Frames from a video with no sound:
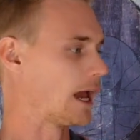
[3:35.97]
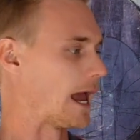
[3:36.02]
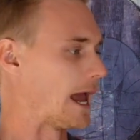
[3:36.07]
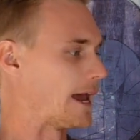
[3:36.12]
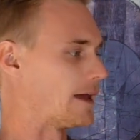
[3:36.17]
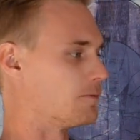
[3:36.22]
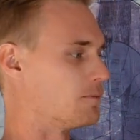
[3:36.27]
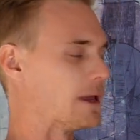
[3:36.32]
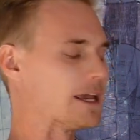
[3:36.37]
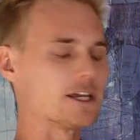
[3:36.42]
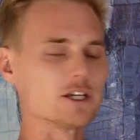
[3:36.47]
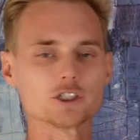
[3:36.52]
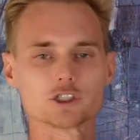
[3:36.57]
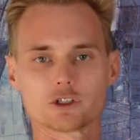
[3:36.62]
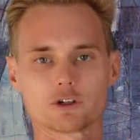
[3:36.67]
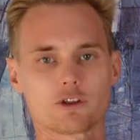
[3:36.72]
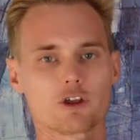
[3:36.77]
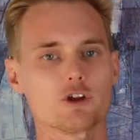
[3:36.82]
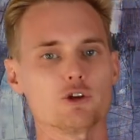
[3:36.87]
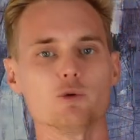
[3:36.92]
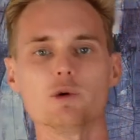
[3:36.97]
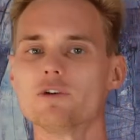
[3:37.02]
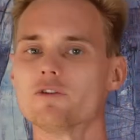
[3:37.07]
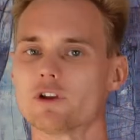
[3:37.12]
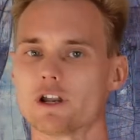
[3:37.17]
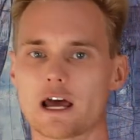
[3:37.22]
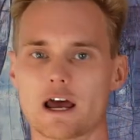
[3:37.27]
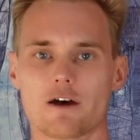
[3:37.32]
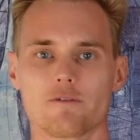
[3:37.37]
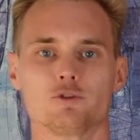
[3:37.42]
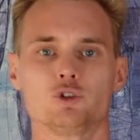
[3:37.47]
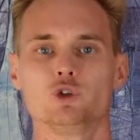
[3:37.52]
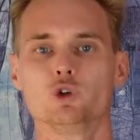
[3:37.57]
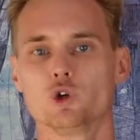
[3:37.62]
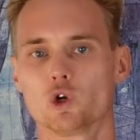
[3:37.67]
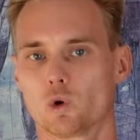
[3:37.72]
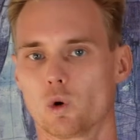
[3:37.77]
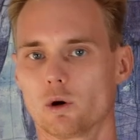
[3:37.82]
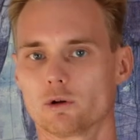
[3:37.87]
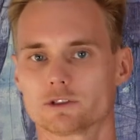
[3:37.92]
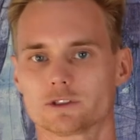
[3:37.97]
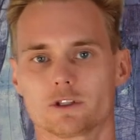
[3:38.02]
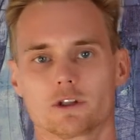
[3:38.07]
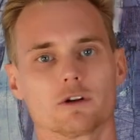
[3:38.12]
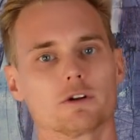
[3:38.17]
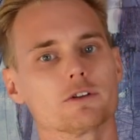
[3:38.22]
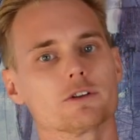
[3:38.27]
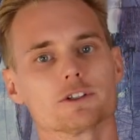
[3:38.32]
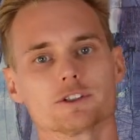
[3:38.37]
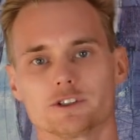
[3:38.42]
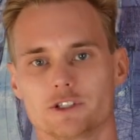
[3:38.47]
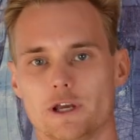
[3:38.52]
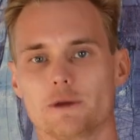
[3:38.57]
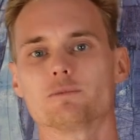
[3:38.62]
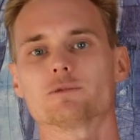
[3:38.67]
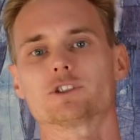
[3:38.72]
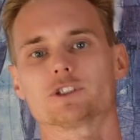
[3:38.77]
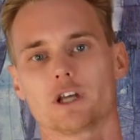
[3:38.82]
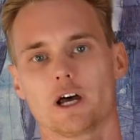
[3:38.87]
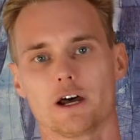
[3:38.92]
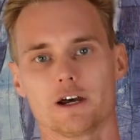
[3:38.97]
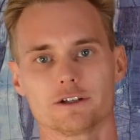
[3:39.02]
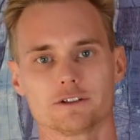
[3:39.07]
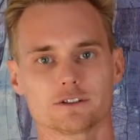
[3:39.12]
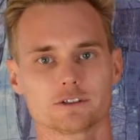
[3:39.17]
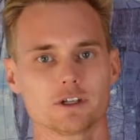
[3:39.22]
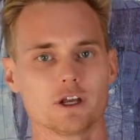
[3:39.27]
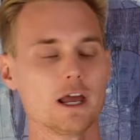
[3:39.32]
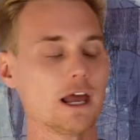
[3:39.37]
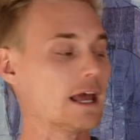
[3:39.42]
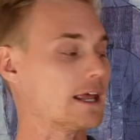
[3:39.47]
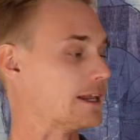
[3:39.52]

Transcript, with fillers: and making sure that you even have two quotes that are the same size.